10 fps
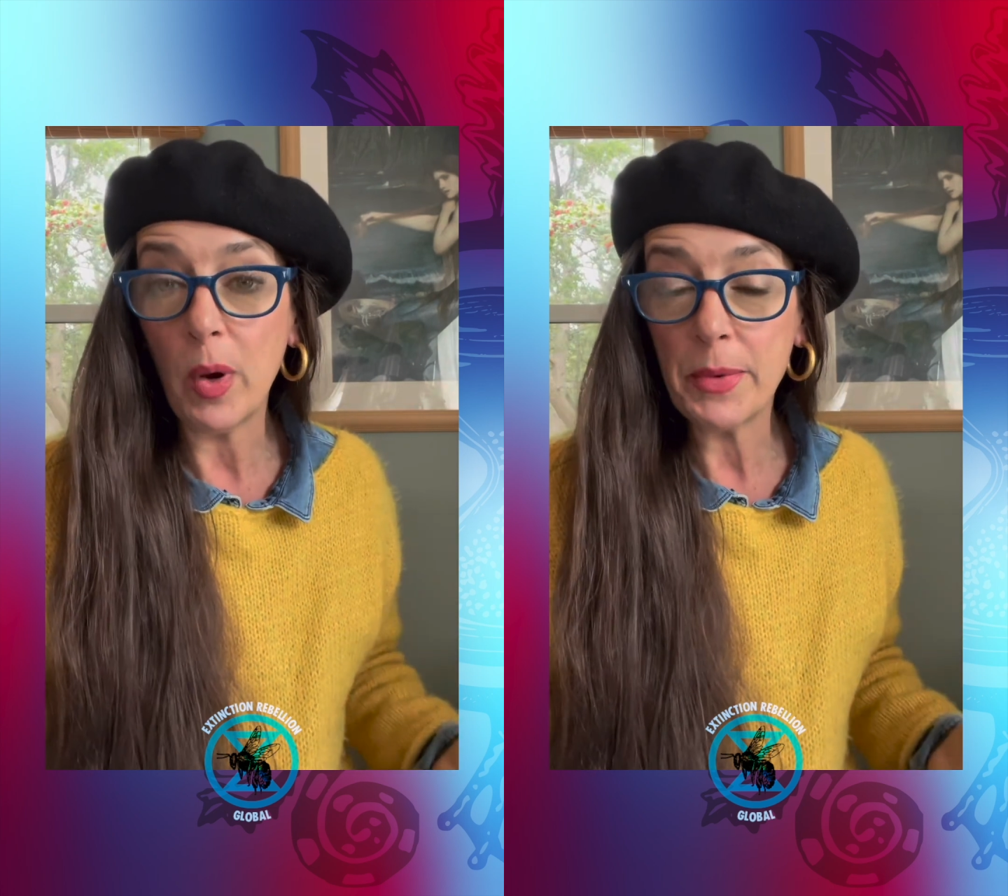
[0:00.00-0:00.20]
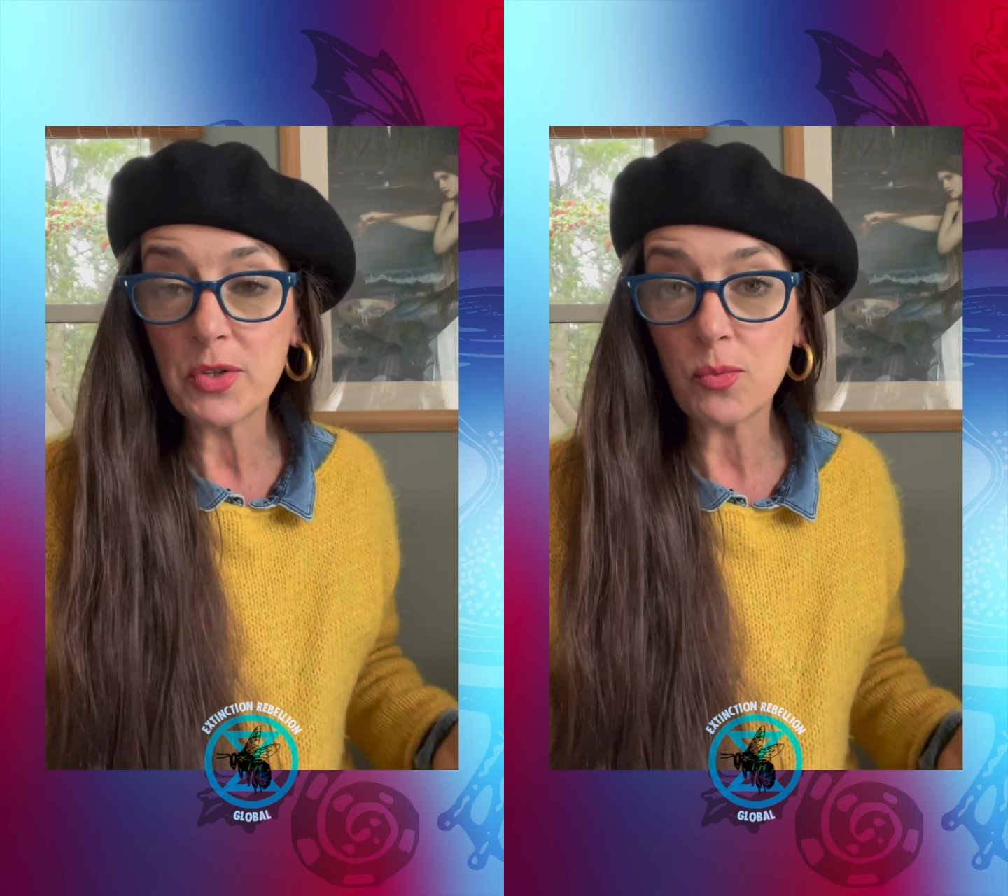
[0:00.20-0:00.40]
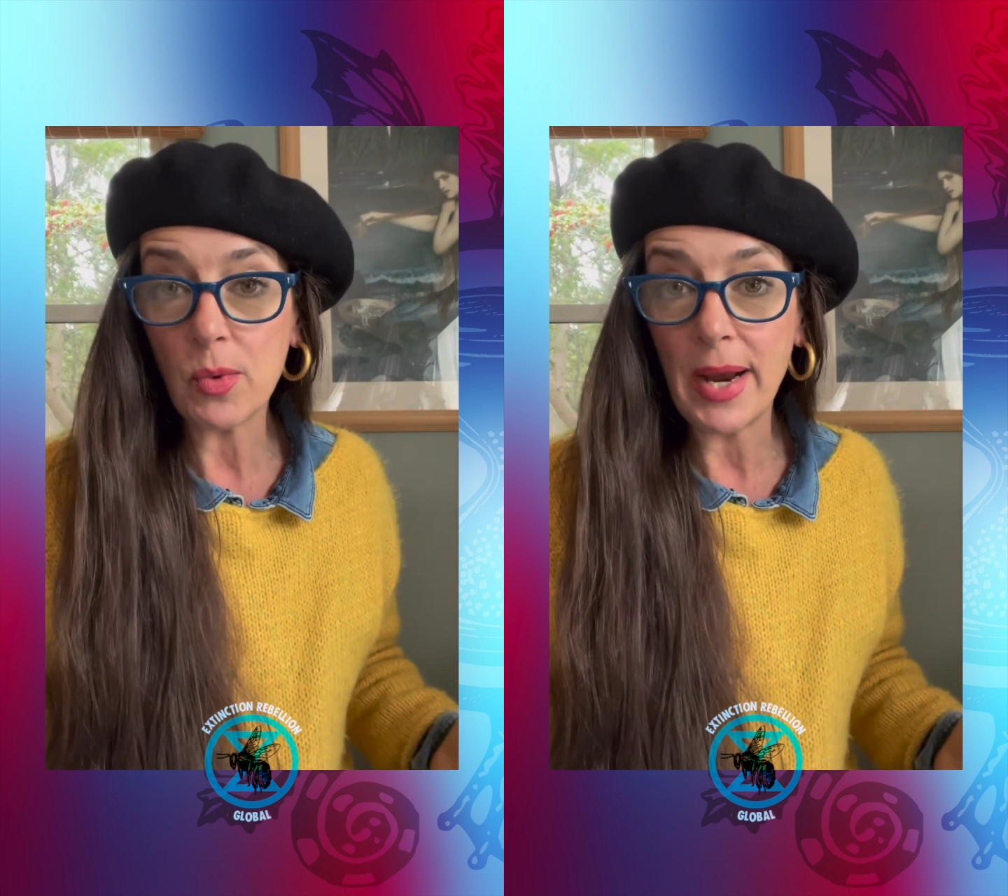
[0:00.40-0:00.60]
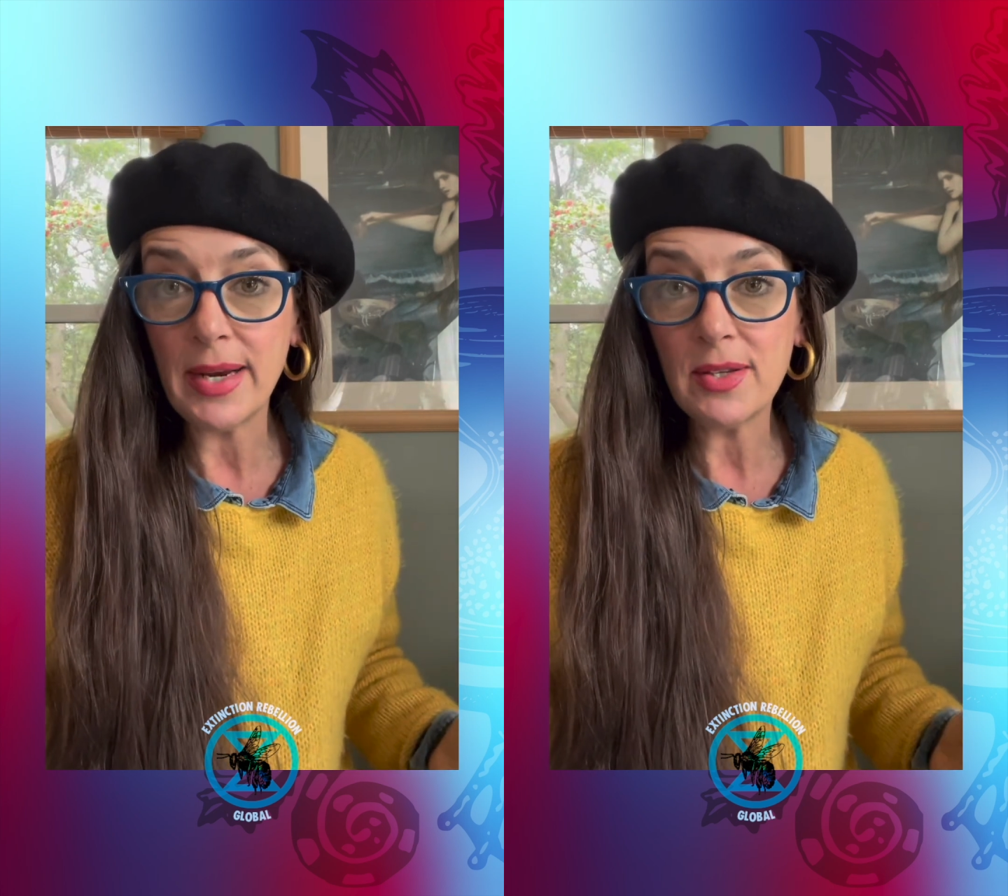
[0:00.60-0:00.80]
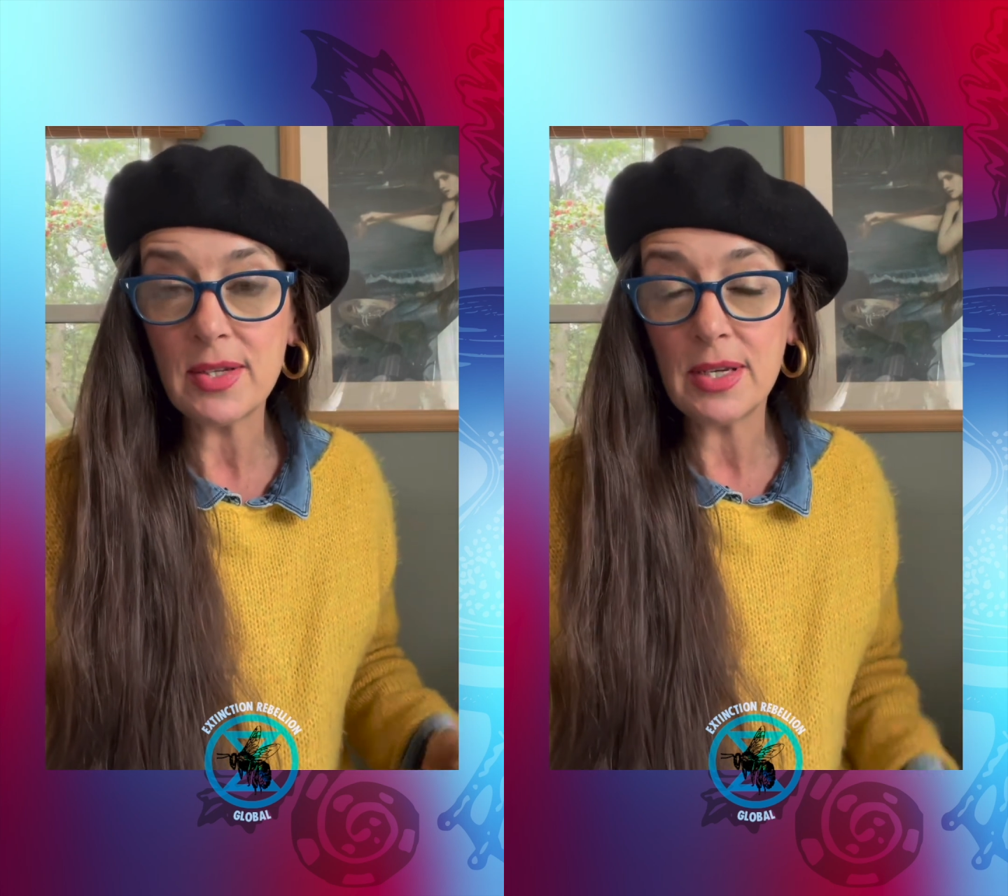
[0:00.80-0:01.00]
women's
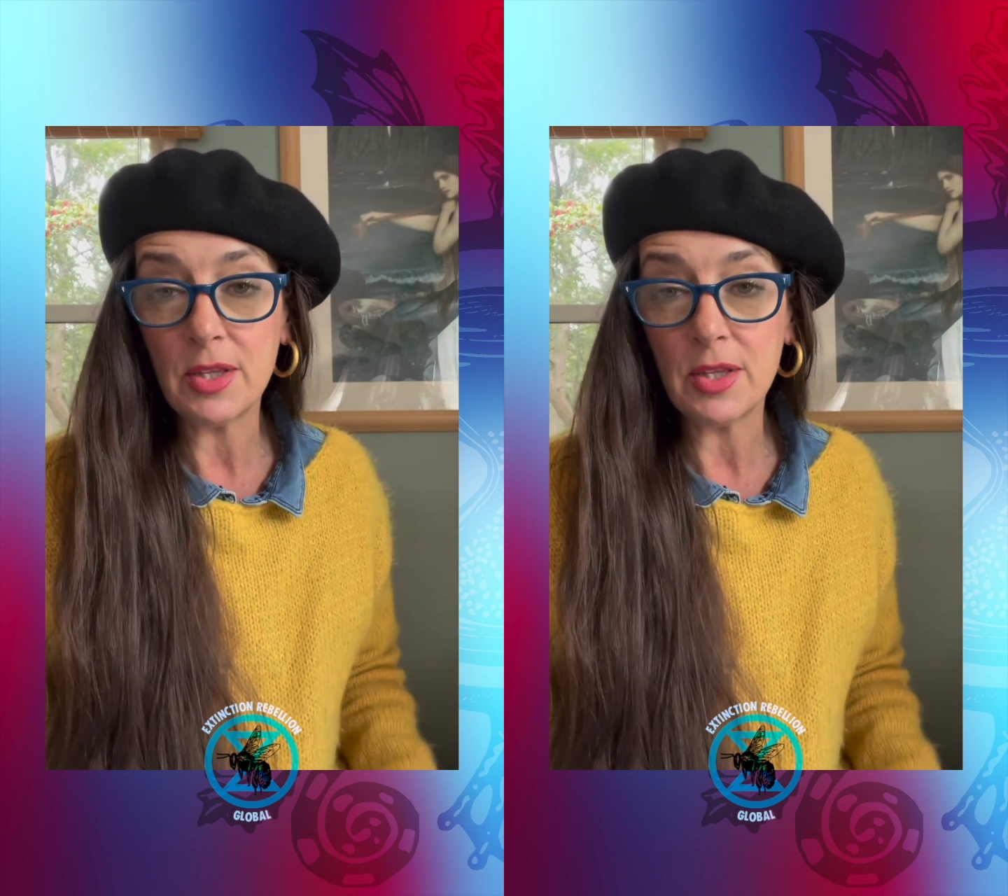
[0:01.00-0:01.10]
rights.